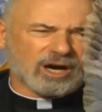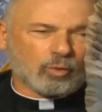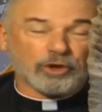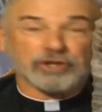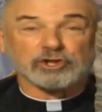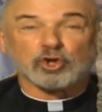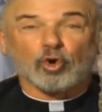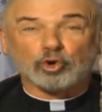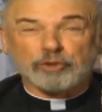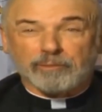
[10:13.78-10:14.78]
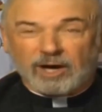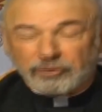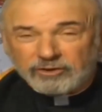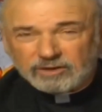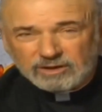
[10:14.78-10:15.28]
with his Holy
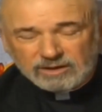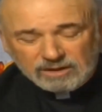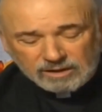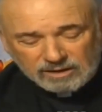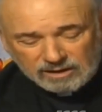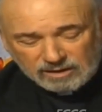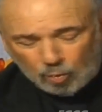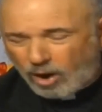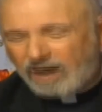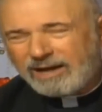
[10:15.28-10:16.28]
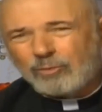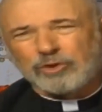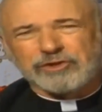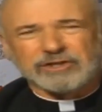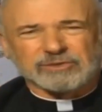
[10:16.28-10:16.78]
Mother, Why
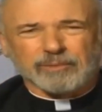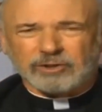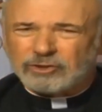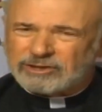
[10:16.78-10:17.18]
with his mother?